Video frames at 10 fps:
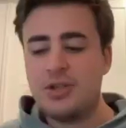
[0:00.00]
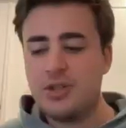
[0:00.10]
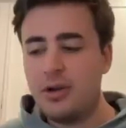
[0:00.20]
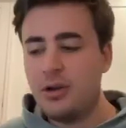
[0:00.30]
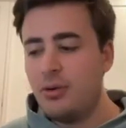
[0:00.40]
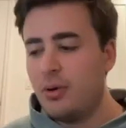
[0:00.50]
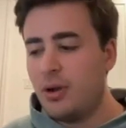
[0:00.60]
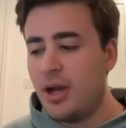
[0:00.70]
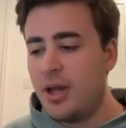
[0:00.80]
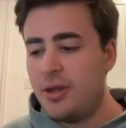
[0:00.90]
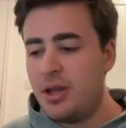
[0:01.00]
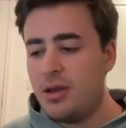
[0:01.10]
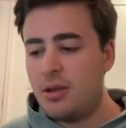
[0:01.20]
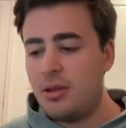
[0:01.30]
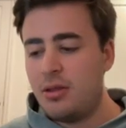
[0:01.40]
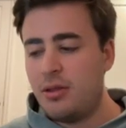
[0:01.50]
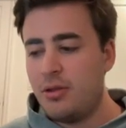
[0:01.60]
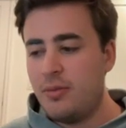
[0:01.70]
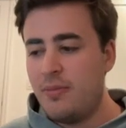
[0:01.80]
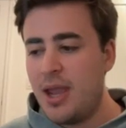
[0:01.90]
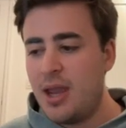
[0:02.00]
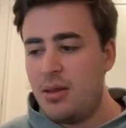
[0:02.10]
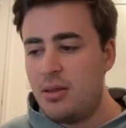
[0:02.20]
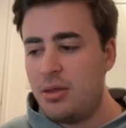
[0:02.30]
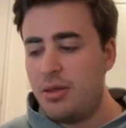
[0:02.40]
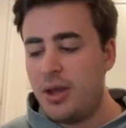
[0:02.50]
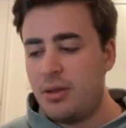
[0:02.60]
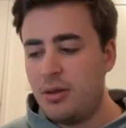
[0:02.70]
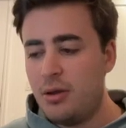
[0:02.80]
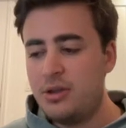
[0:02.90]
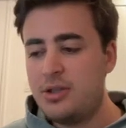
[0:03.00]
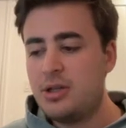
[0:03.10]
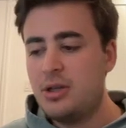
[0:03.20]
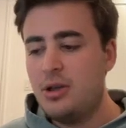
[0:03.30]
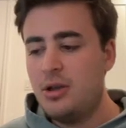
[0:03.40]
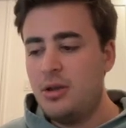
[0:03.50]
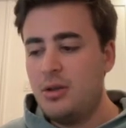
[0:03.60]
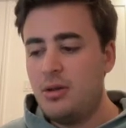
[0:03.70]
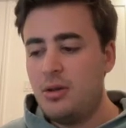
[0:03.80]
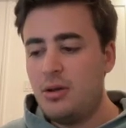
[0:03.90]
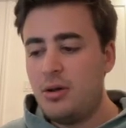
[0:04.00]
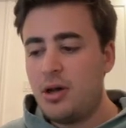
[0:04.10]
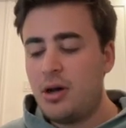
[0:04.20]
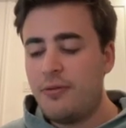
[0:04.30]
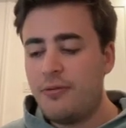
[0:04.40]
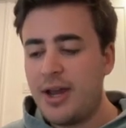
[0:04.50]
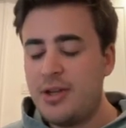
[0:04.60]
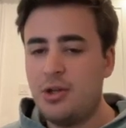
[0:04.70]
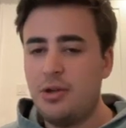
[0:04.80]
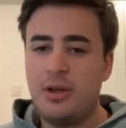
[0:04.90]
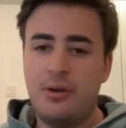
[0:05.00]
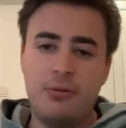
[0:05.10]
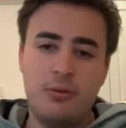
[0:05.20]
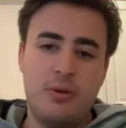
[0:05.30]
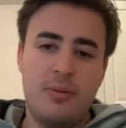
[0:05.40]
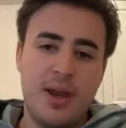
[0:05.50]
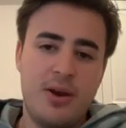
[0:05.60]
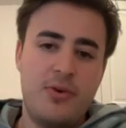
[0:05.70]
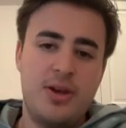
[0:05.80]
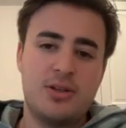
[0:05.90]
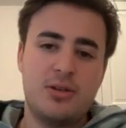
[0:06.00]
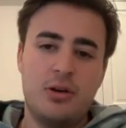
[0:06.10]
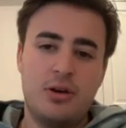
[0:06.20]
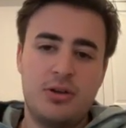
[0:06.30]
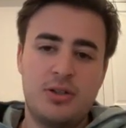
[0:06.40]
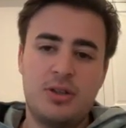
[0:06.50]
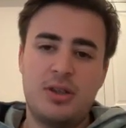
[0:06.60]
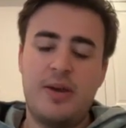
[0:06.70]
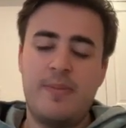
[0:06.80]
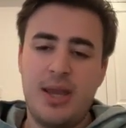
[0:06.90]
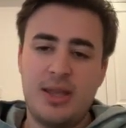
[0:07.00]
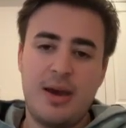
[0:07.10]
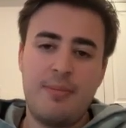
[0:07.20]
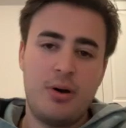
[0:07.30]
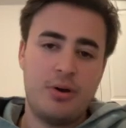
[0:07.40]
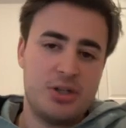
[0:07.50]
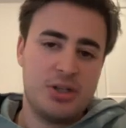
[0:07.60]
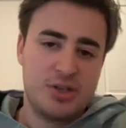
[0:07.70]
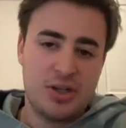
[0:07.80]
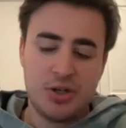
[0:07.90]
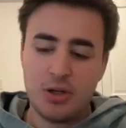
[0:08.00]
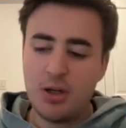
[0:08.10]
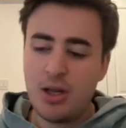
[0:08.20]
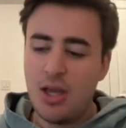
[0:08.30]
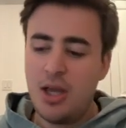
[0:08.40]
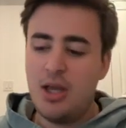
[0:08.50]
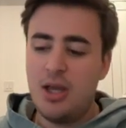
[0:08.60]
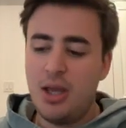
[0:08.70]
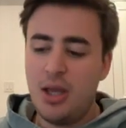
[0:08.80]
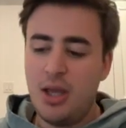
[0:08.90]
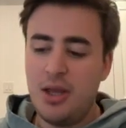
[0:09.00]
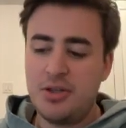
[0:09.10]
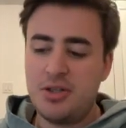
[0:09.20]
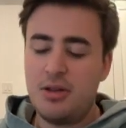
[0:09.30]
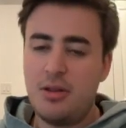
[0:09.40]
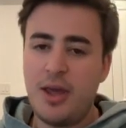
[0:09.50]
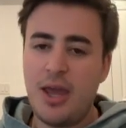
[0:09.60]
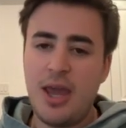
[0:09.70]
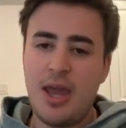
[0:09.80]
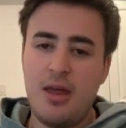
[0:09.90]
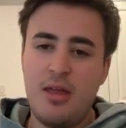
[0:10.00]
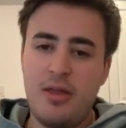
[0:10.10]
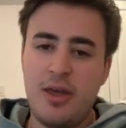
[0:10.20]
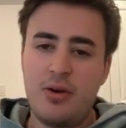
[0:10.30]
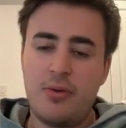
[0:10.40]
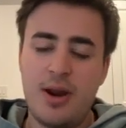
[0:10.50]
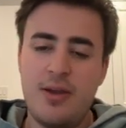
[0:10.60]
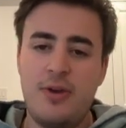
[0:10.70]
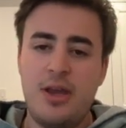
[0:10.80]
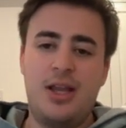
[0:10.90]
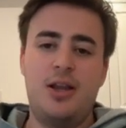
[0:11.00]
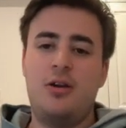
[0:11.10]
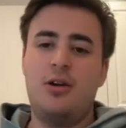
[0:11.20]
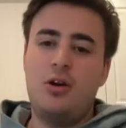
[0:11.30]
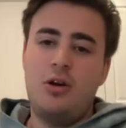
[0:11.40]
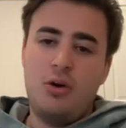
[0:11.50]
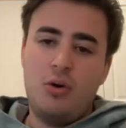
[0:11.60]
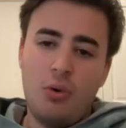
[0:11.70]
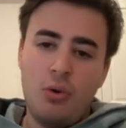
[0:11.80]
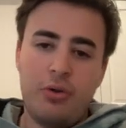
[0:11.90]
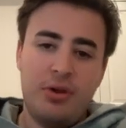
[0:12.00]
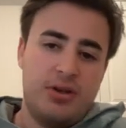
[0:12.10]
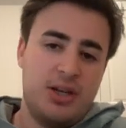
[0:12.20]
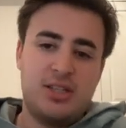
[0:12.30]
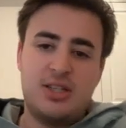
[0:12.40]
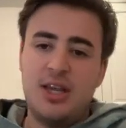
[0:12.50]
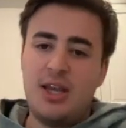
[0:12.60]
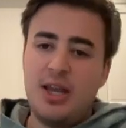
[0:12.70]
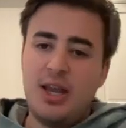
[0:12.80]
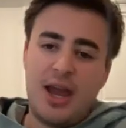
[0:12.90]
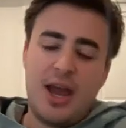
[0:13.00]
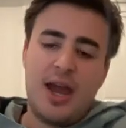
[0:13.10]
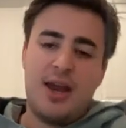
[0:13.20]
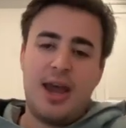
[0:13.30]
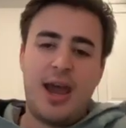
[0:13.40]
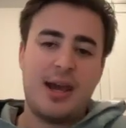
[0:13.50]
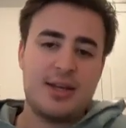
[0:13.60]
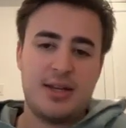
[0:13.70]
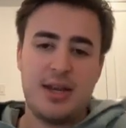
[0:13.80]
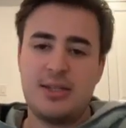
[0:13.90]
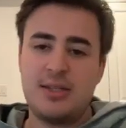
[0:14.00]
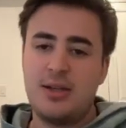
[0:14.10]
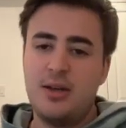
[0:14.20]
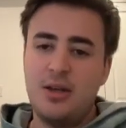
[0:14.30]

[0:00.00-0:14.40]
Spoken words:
so I think that the main thing that our fans are looking for, and the main reason that they make that purchasing decision, is they're craving authenticity and access.